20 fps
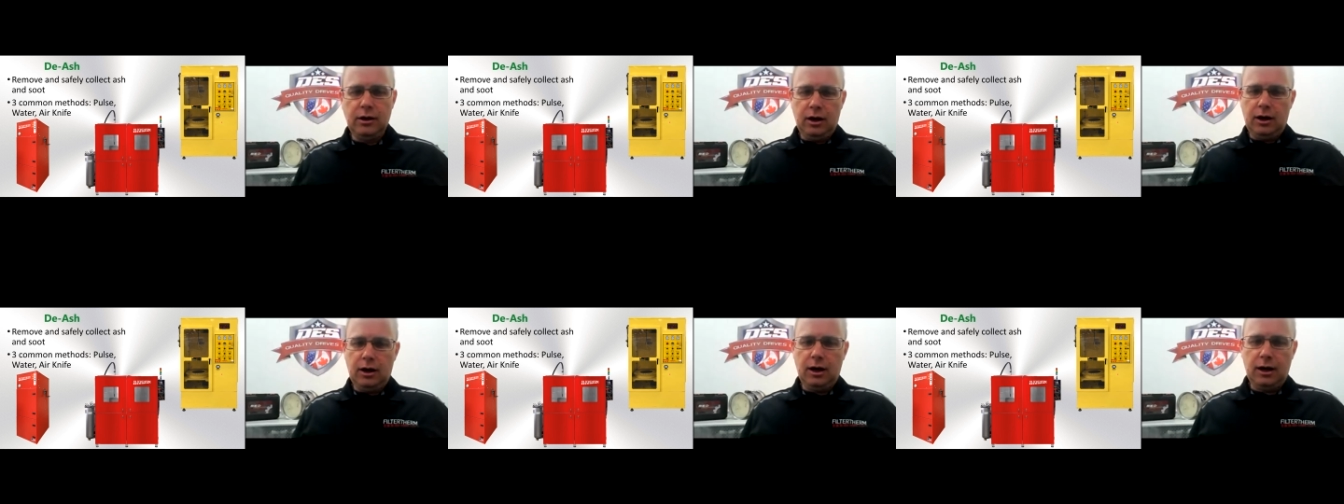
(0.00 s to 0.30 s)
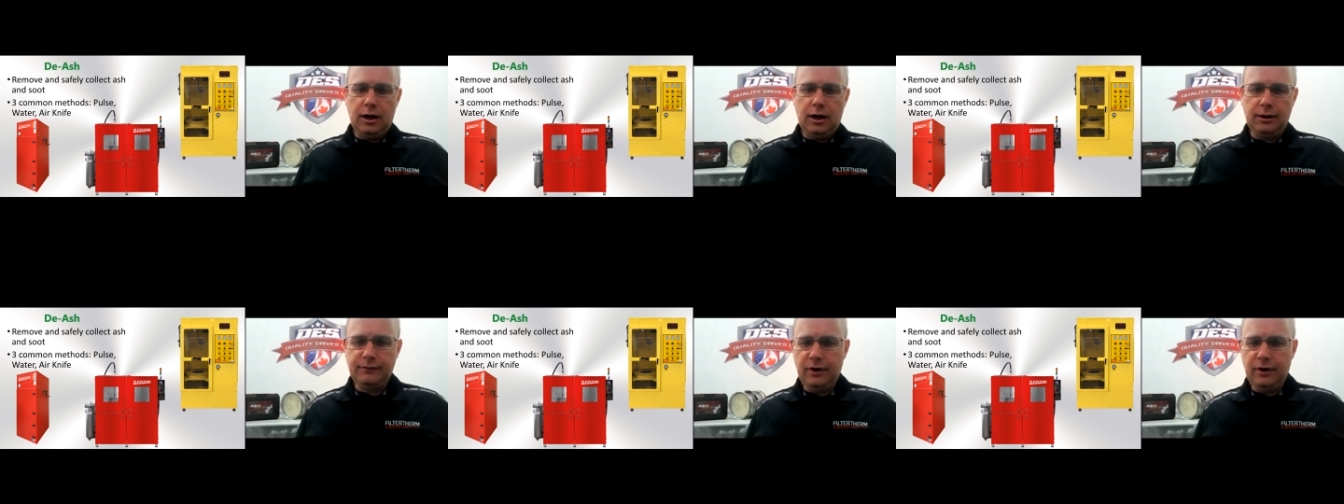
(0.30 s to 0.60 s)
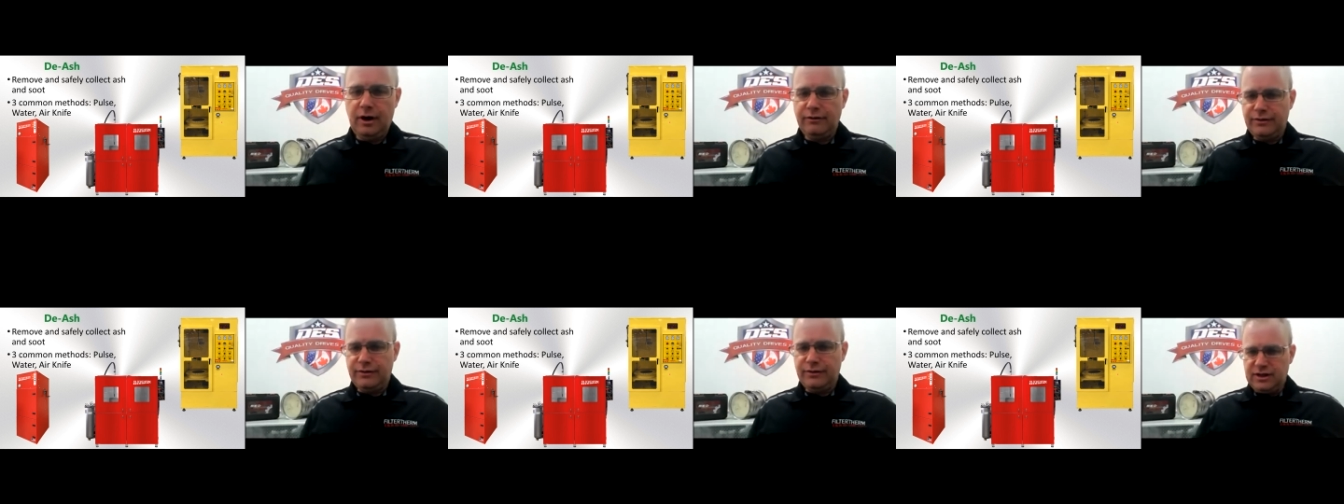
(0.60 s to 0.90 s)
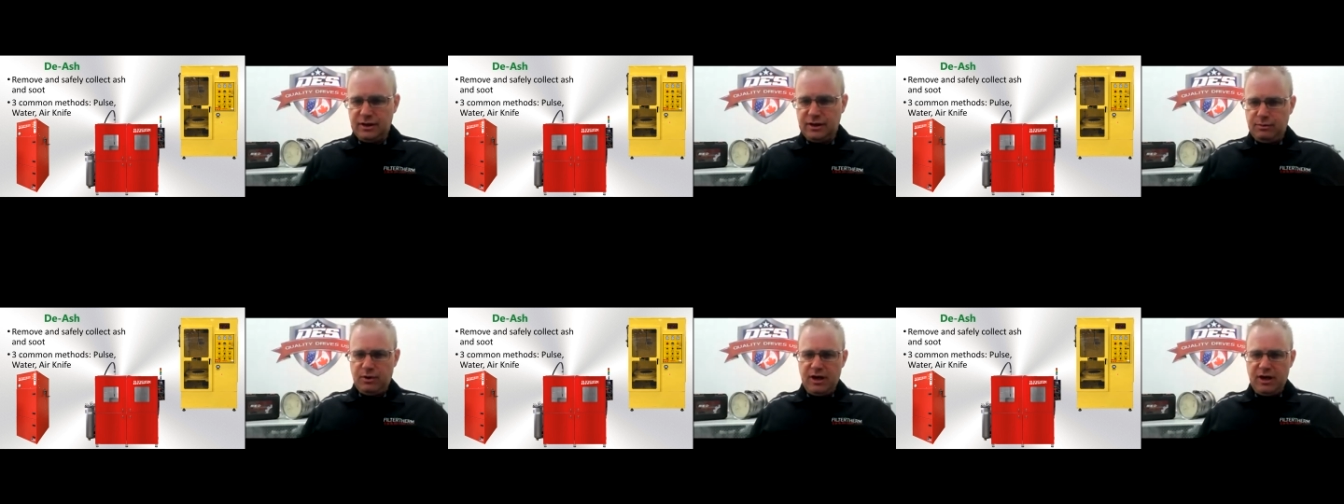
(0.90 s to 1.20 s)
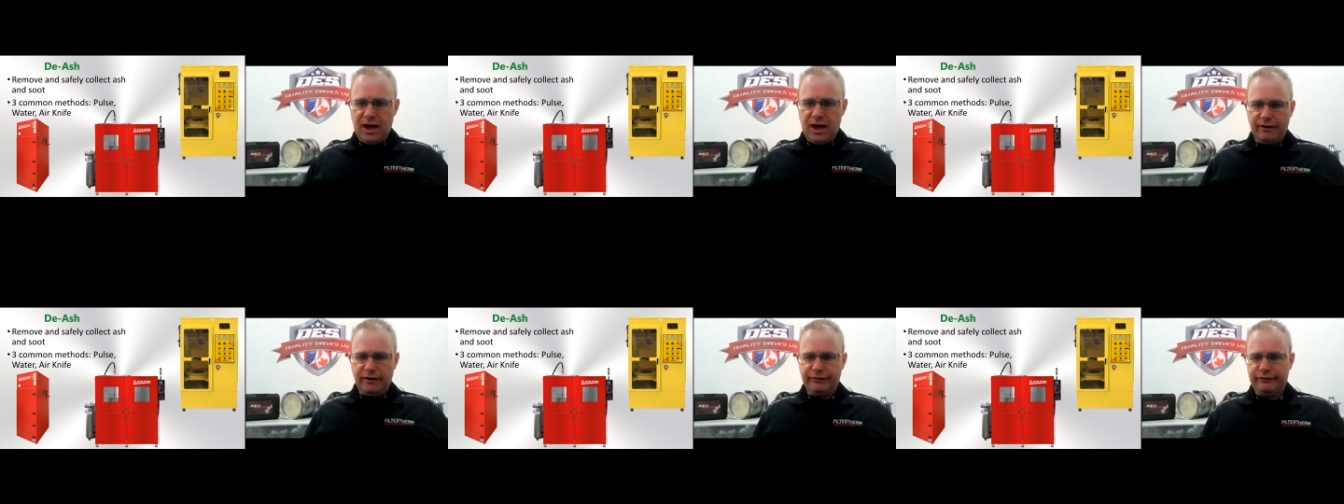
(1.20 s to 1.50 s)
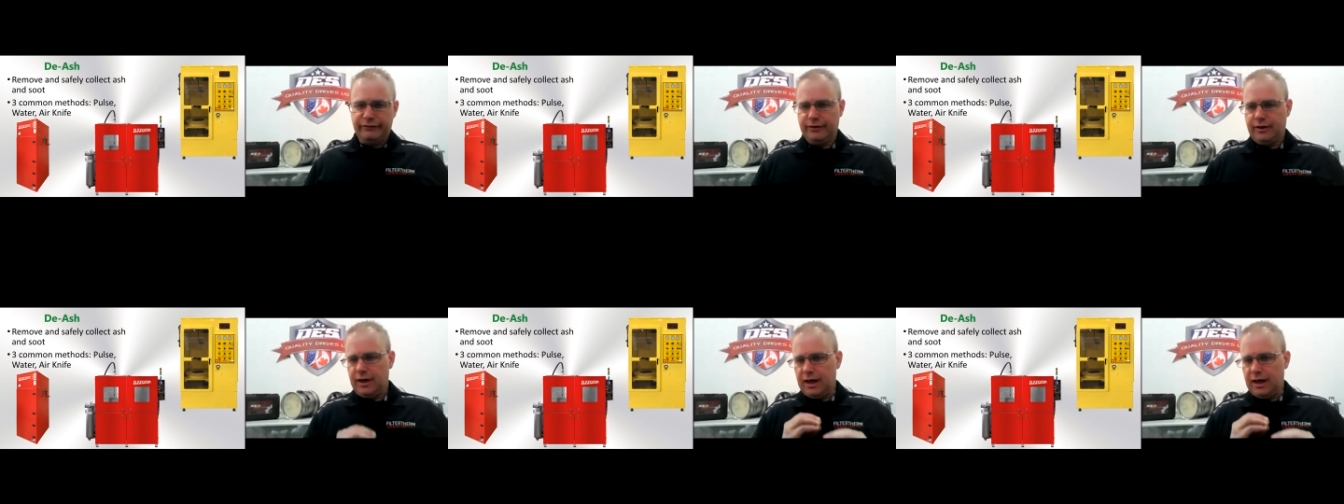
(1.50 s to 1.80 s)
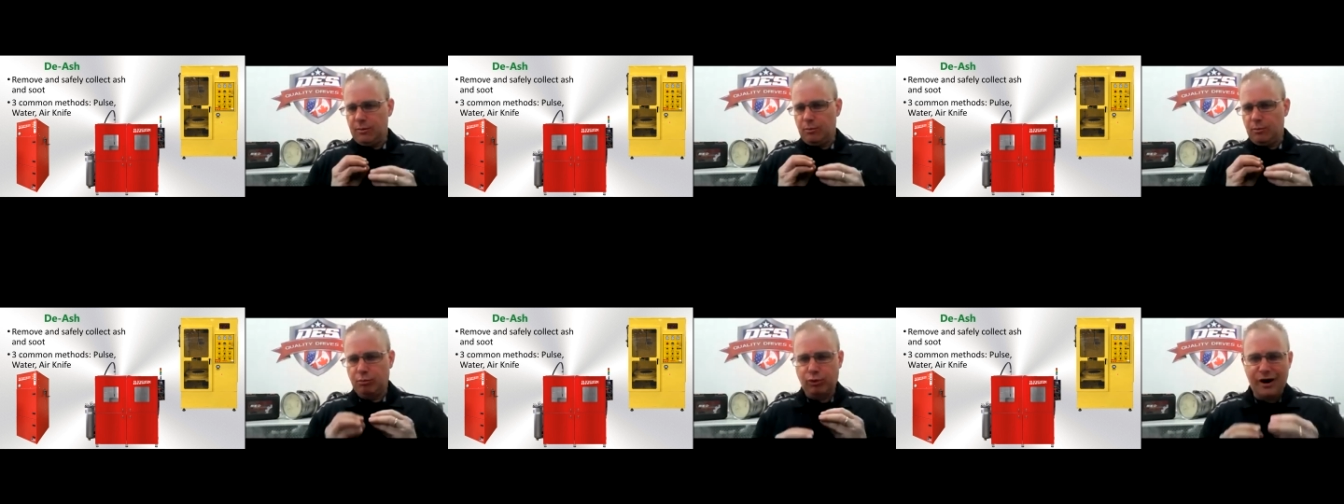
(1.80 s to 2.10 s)
of the DPF.
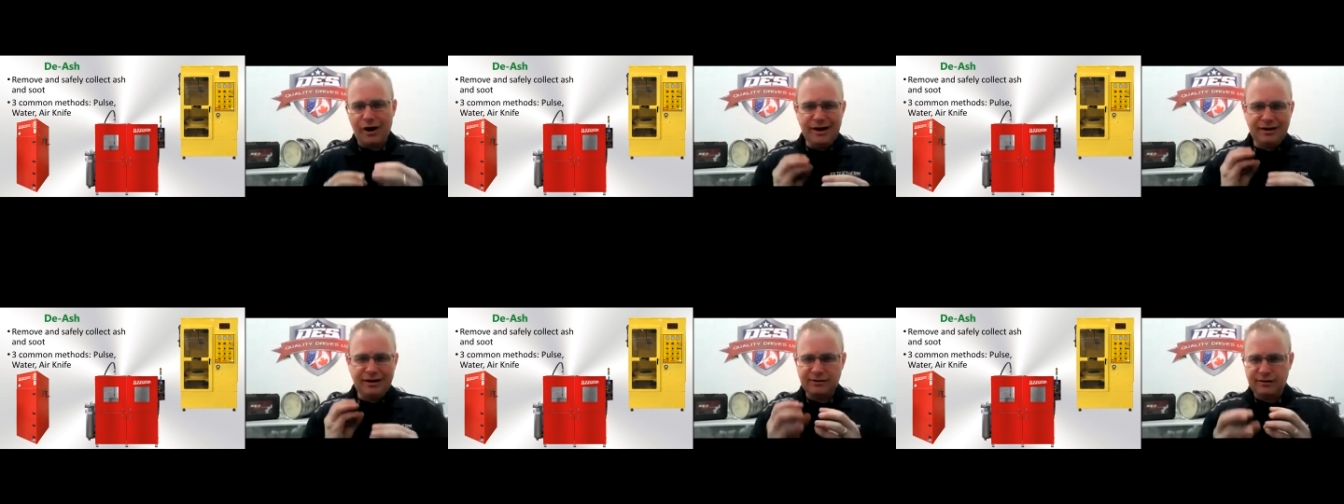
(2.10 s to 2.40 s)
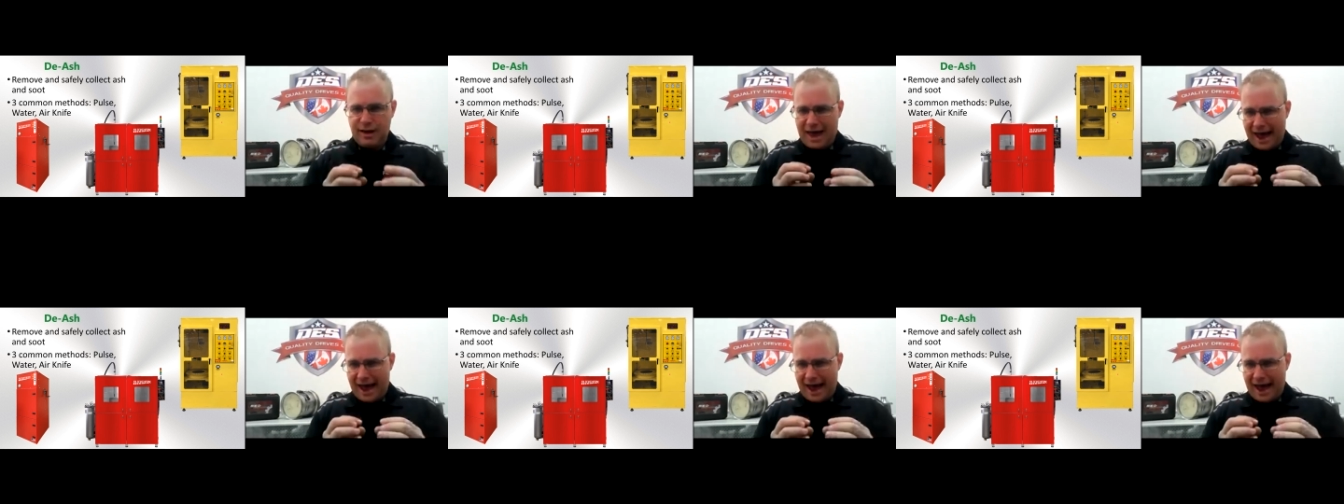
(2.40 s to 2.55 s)
It breaks up